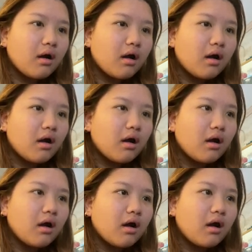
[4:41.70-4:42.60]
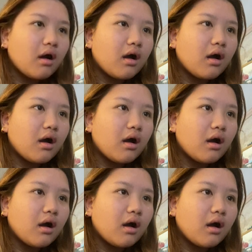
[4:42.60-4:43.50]

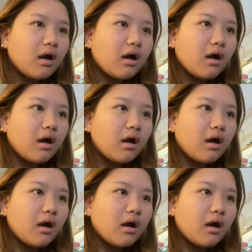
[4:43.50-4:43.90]
[no speech]